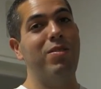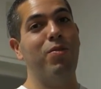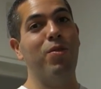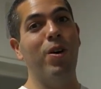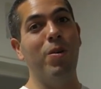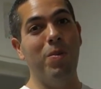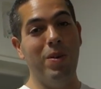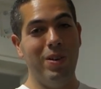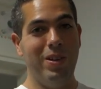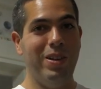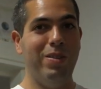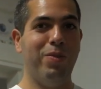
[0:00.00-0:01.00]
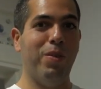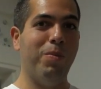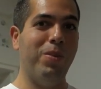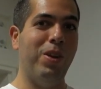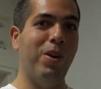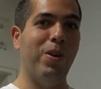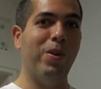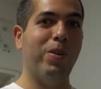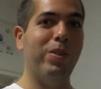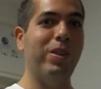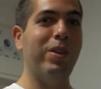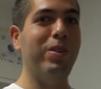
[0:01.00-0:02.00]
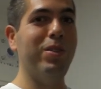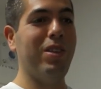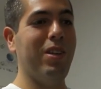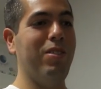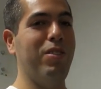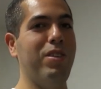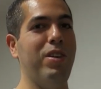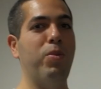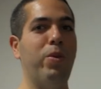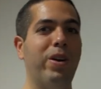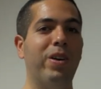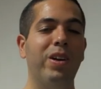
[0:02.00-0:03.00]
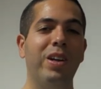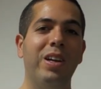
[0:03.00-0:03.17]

From, yeah. from no clothes, like just underwear,